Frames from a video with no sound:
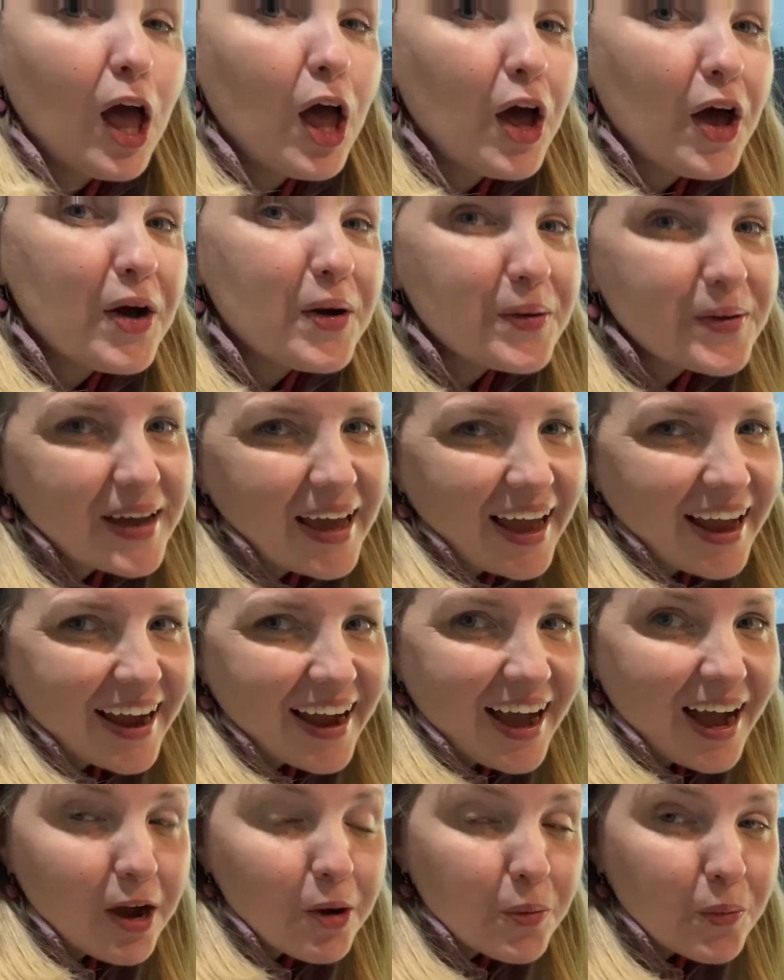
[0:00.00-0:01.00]
Okay,
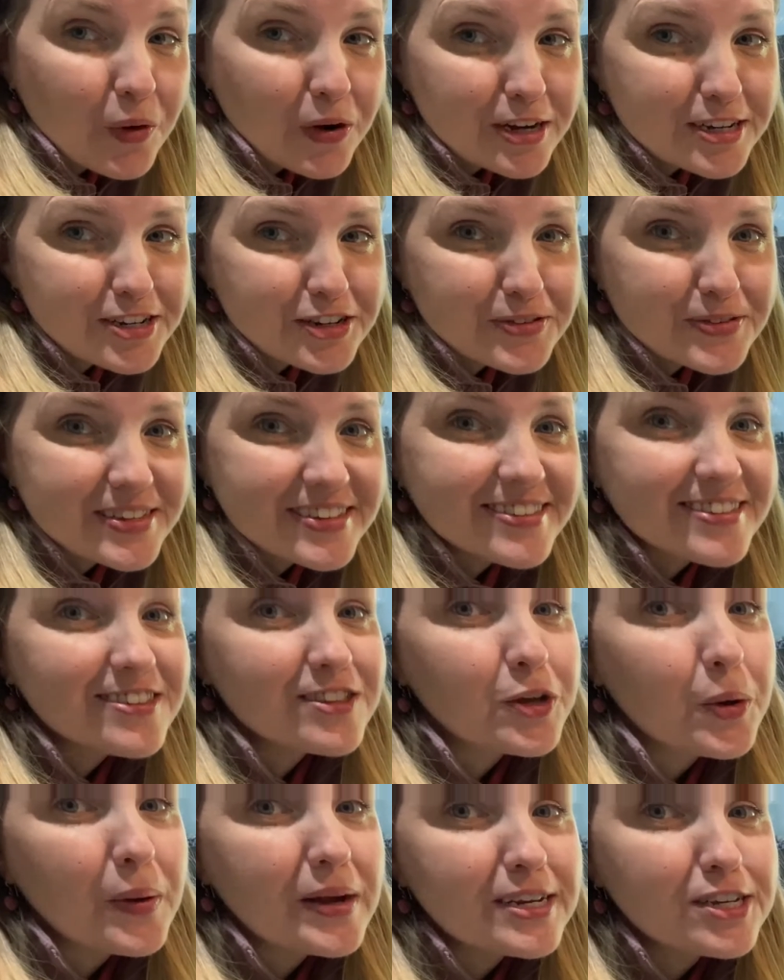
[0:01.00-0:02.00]
I warned you, this is
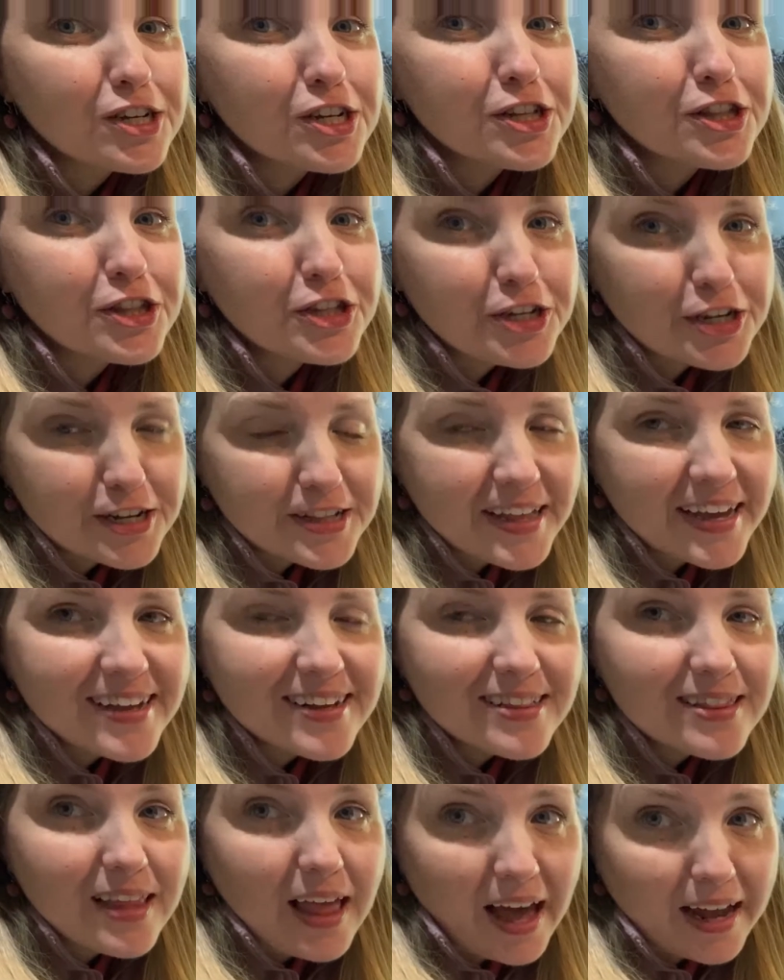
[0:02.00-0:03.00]
going to look like a
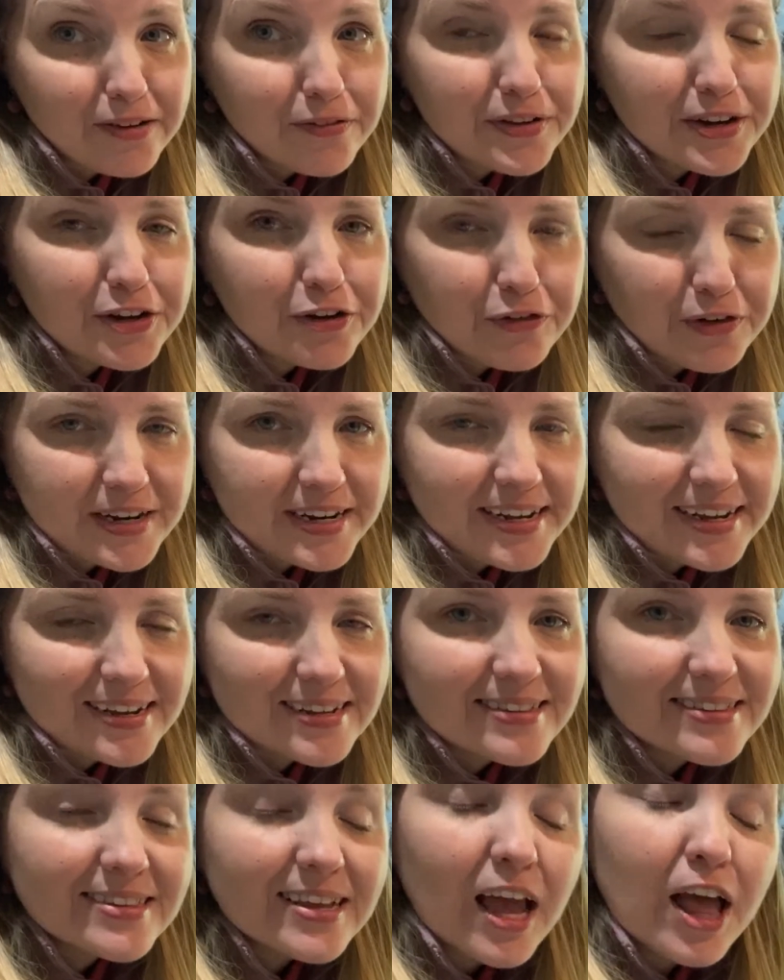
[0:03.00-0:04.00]
lot of
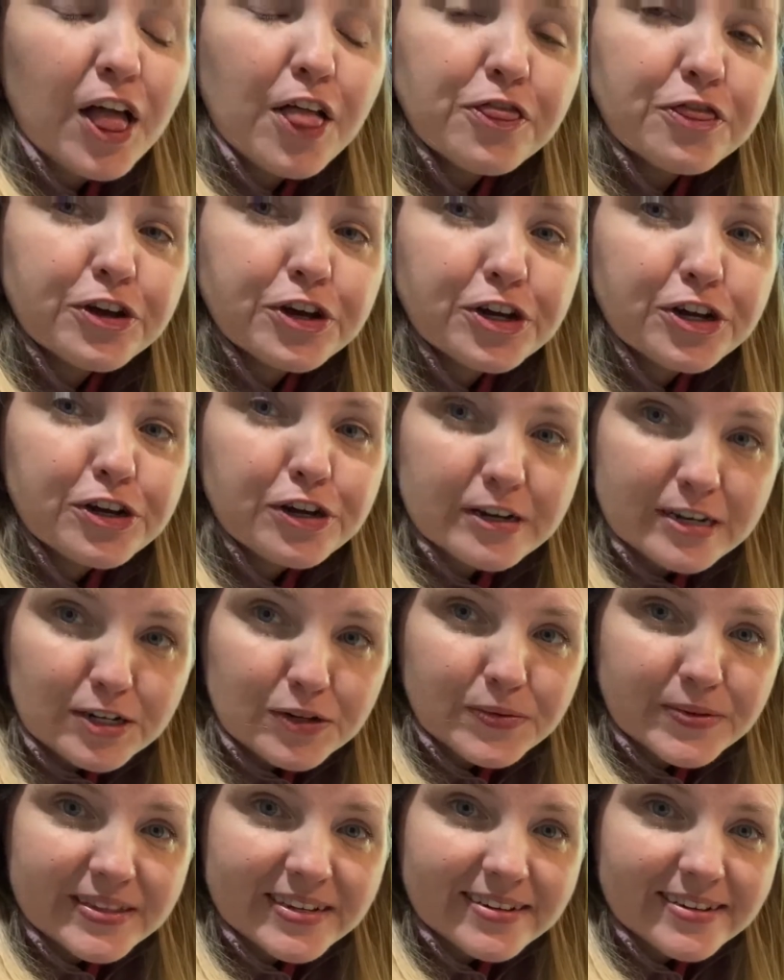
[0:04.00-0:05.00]
ingredients. The good
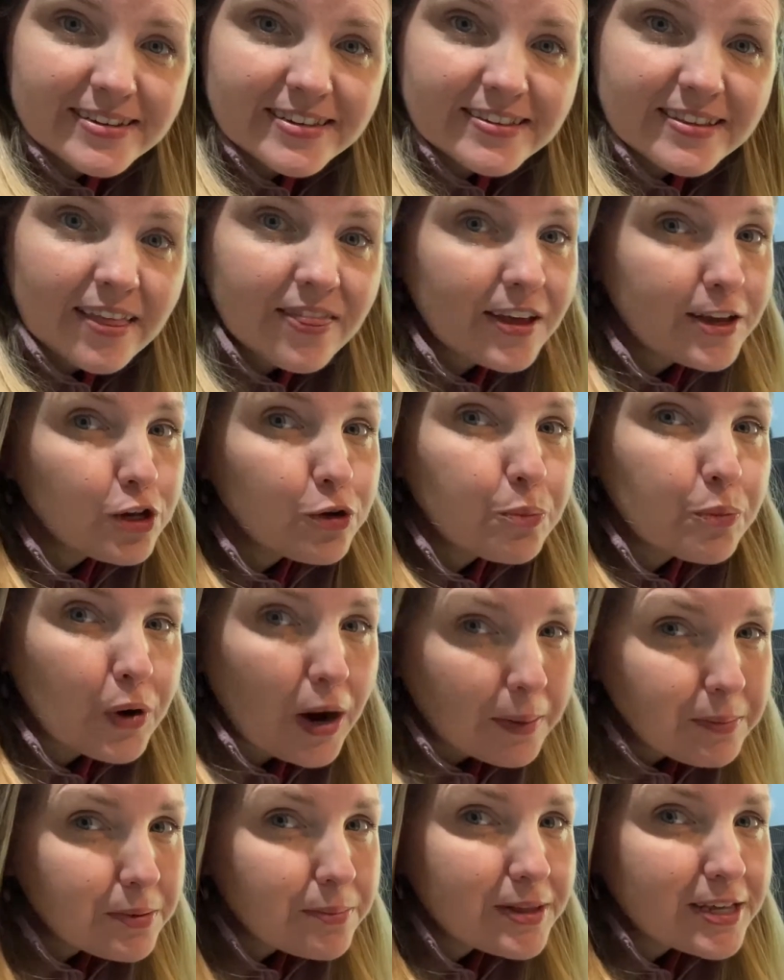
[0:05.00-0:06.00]
news is that you
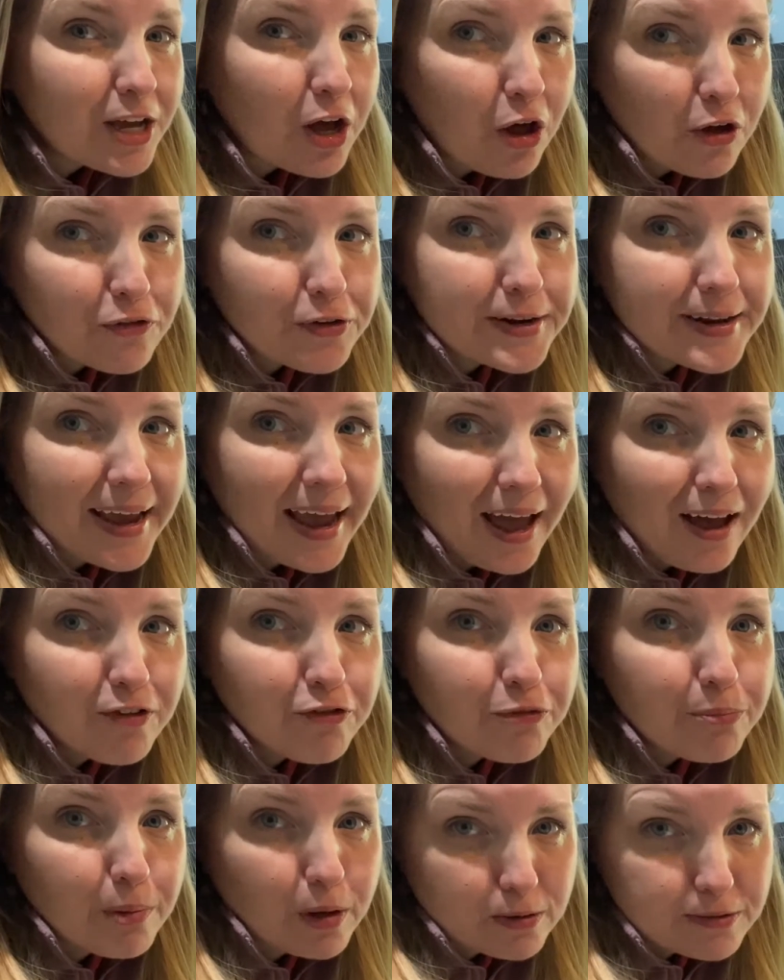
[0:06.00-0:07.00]
probably already
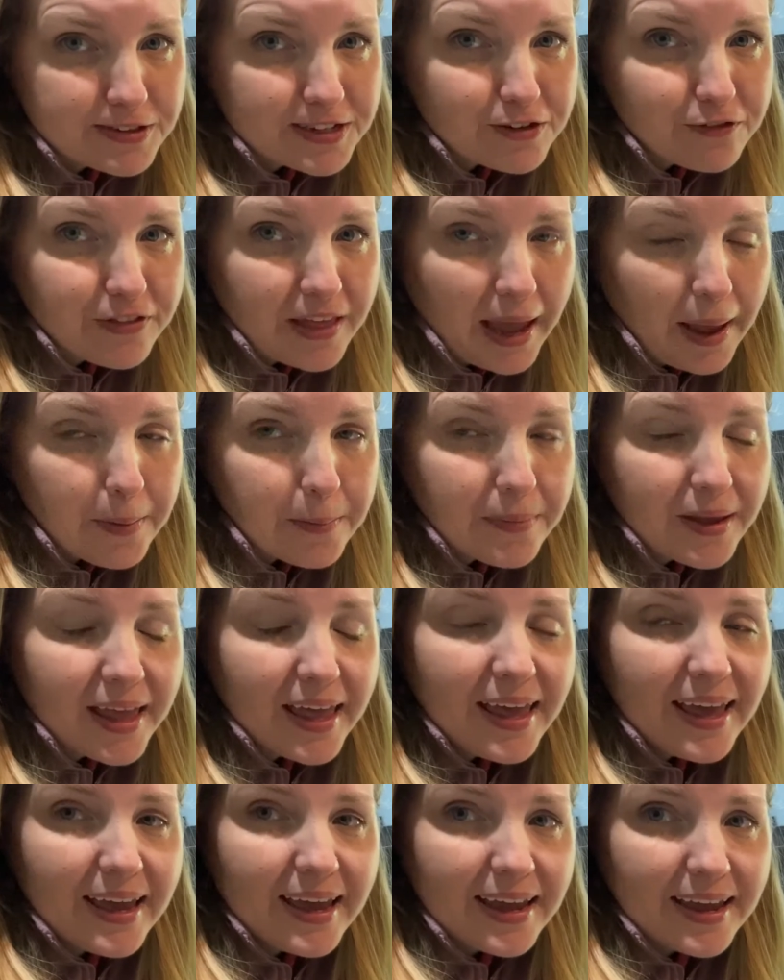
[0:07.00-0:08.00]
have most of them
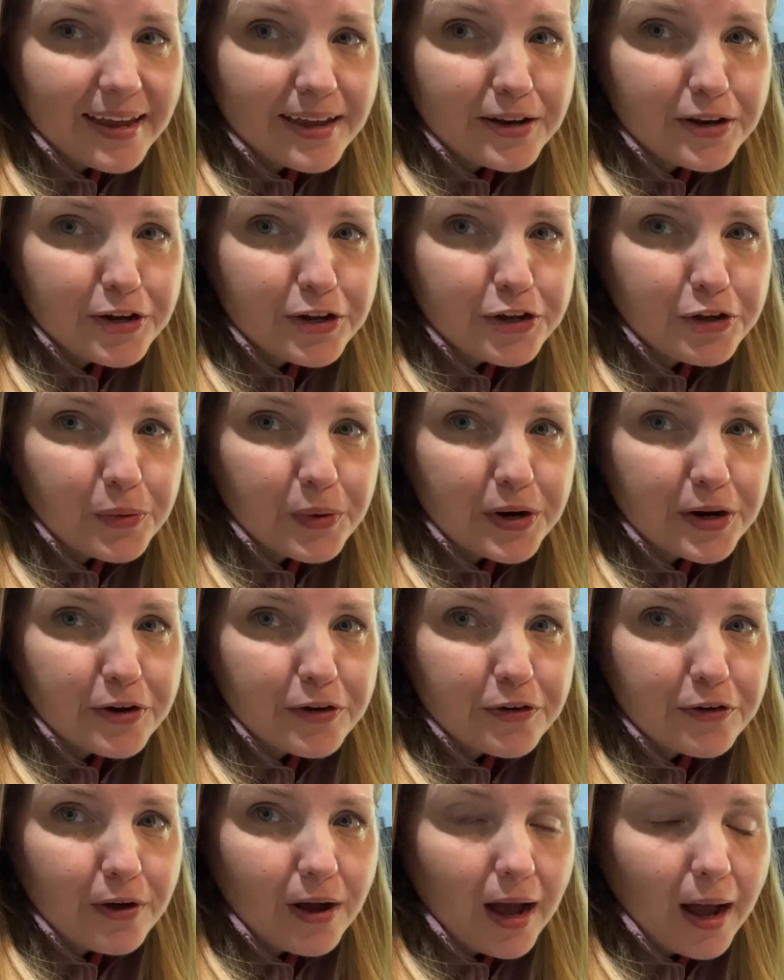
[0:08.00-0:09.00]
in
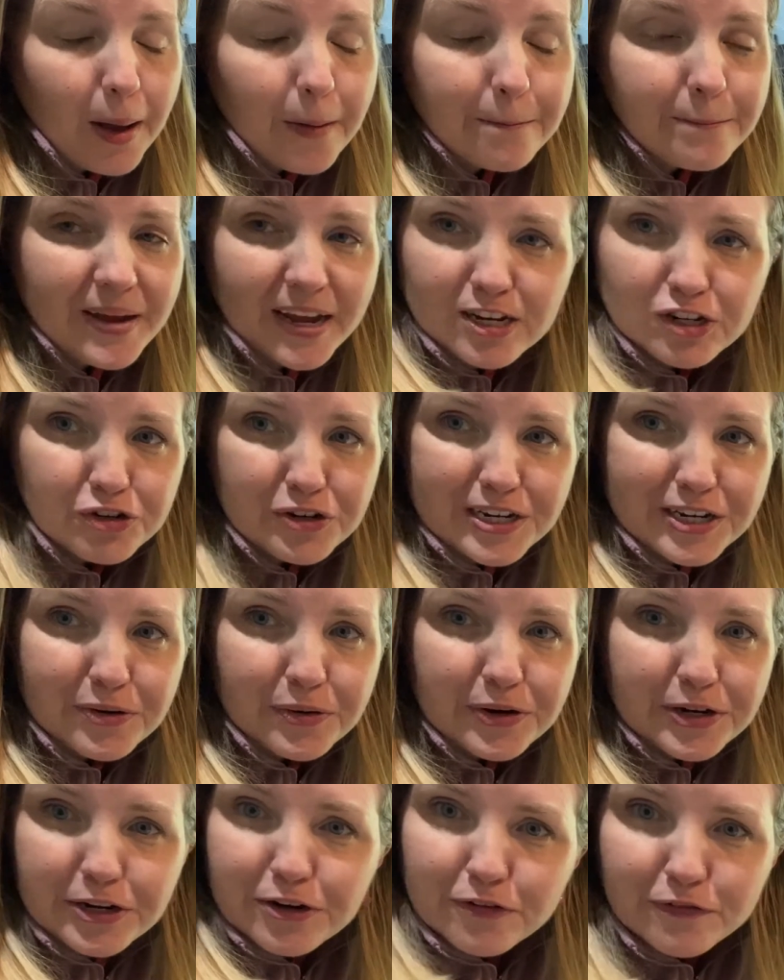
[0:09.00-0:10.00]
your pantry
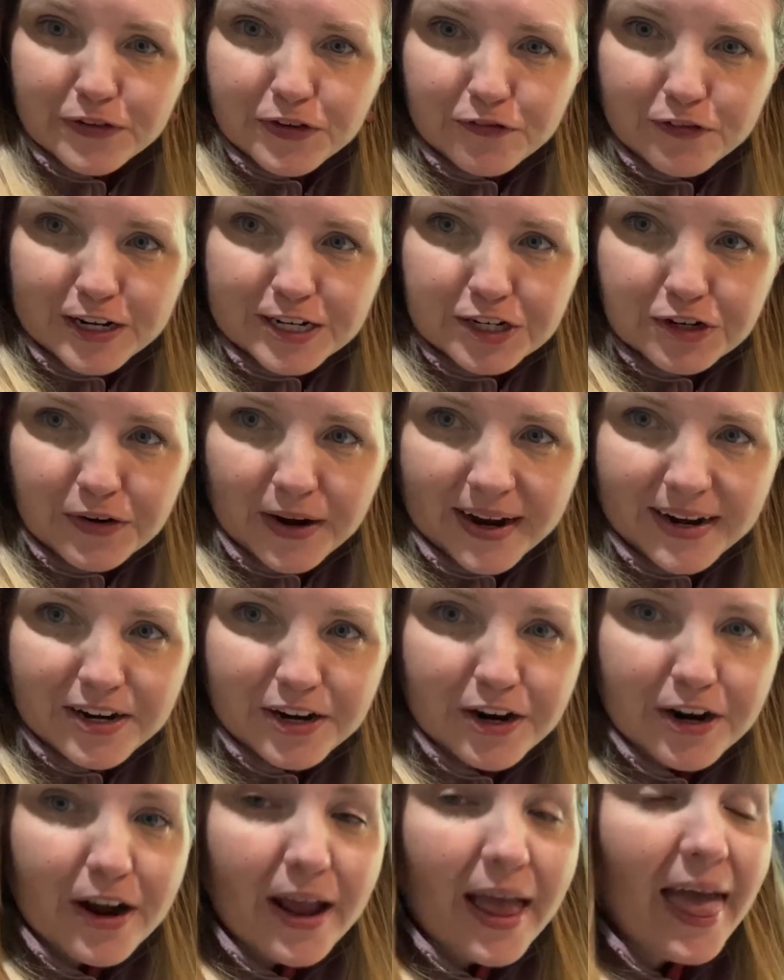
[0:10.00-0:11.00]
or your
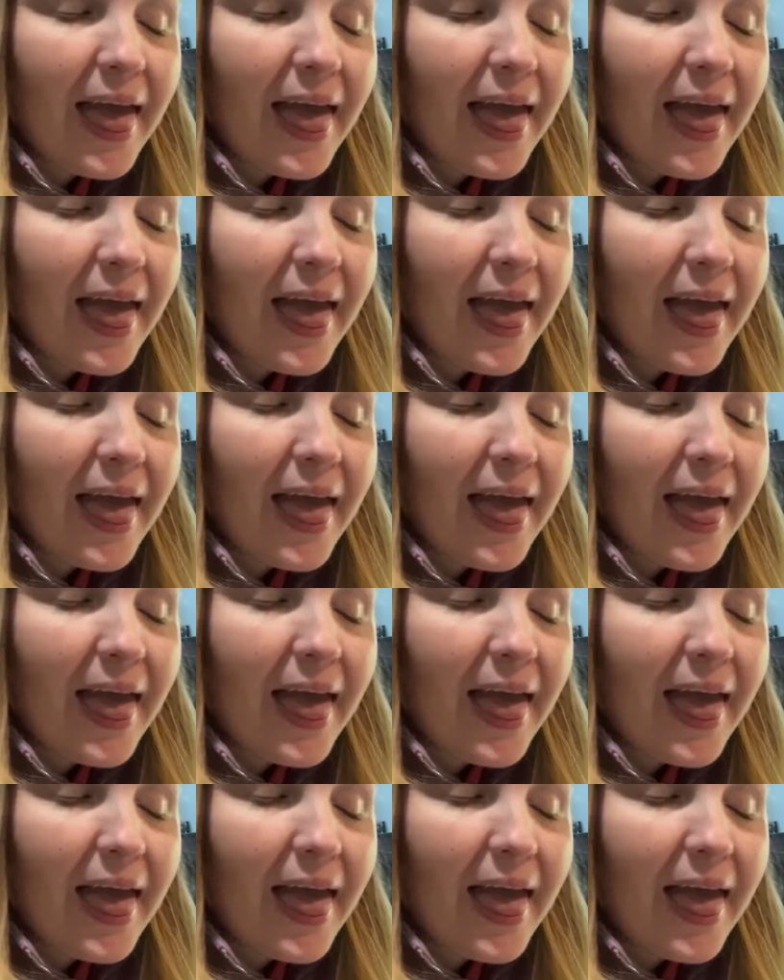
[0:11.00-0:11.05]
refrigerator.